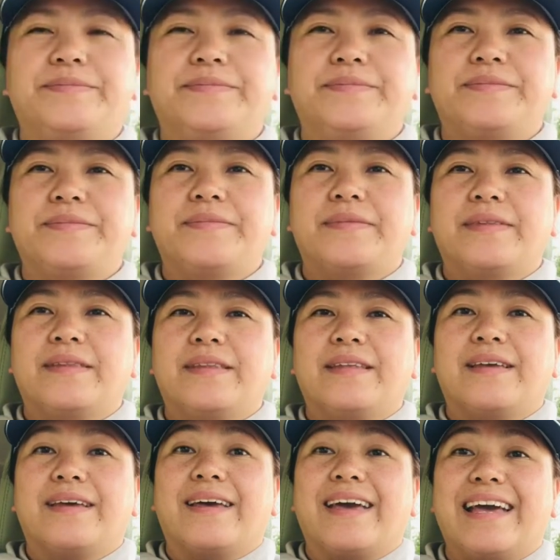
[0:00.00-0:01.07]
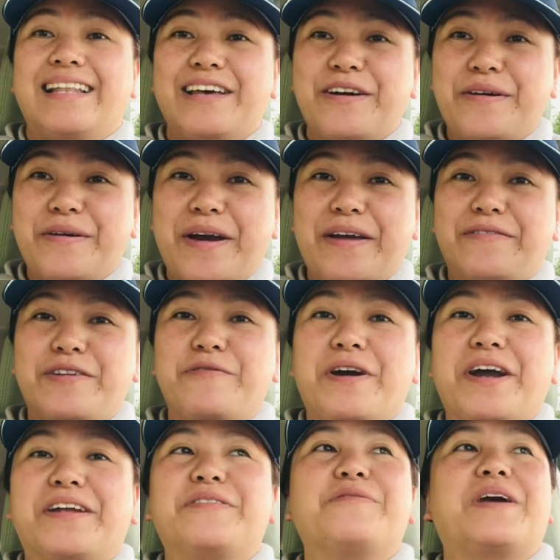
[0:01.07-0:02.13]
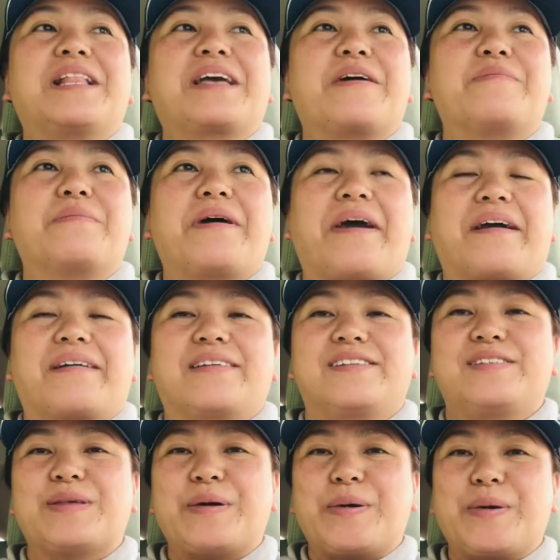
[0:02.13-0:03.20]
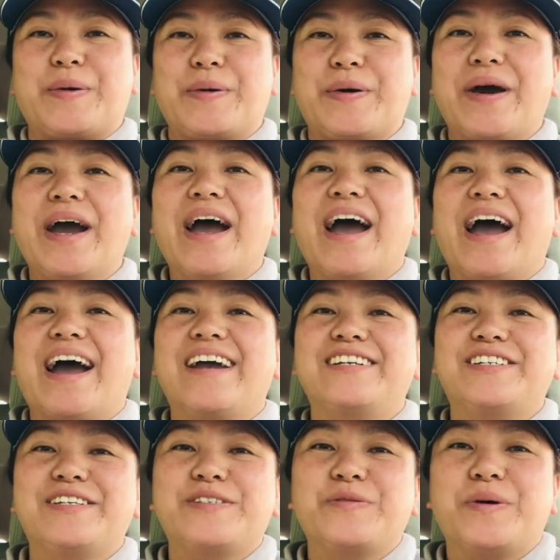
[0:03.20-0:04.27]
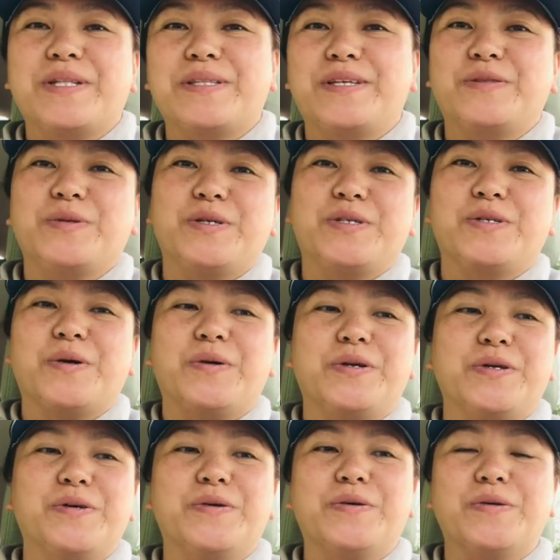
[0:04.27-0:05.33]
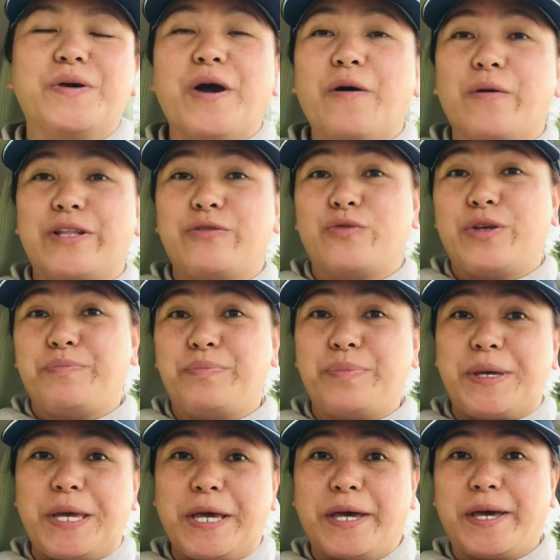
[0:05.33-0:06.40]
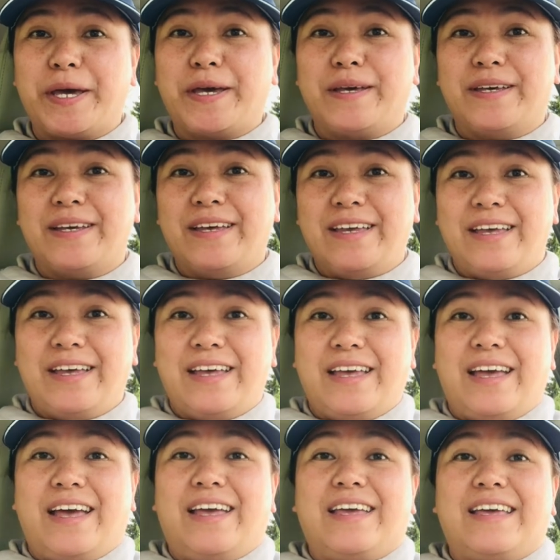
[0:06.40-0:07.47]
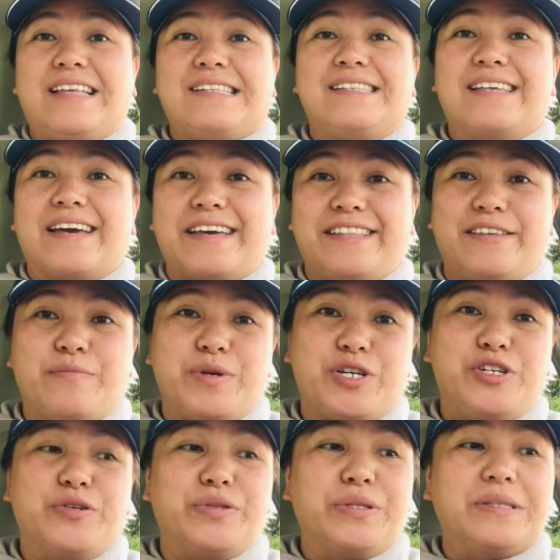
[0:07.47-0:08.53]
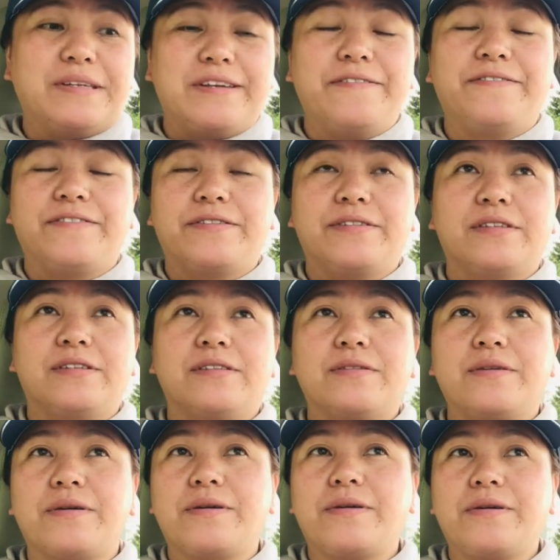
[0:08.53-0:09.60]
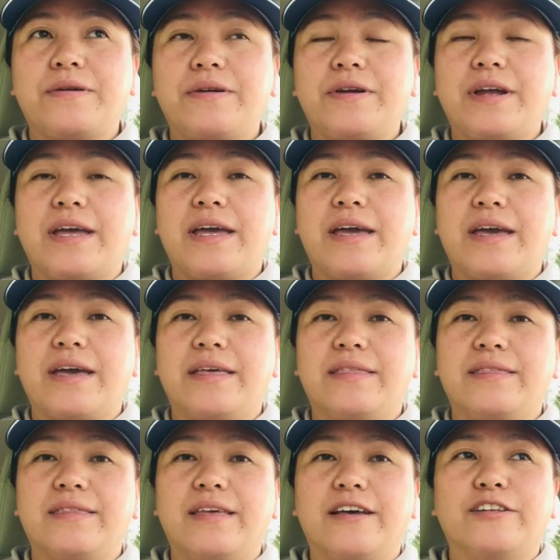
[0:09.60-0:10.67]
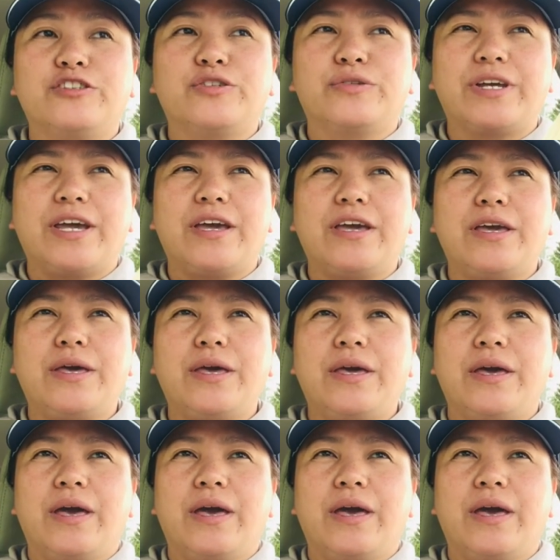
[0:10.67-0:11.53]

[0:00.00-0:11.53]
Lost in the sun. Hello everyone, welcome back. So I just wanted to show you what we pick inside the Mission Thrift store. And today